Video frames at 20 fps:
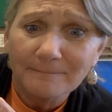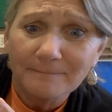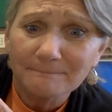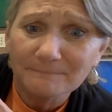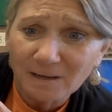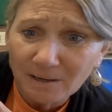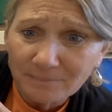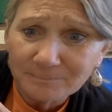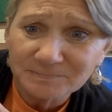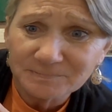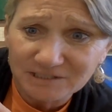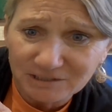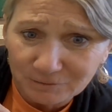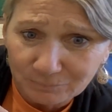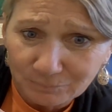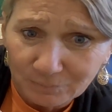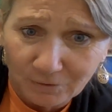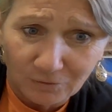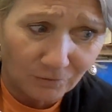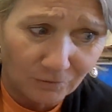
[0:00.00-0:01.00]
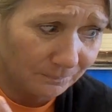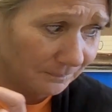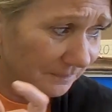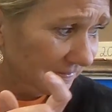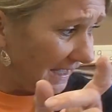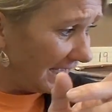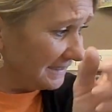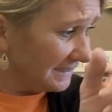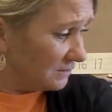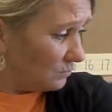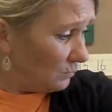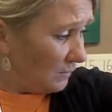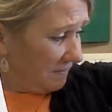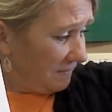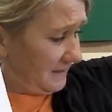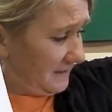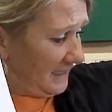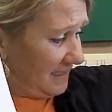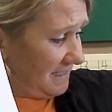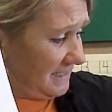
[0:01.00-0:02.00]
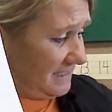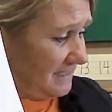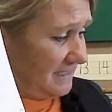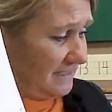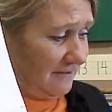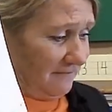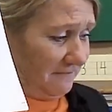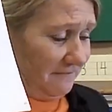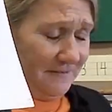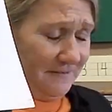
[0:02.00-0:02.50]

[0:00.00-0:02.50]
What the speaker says: Pumpkin pulp. That's what this stuff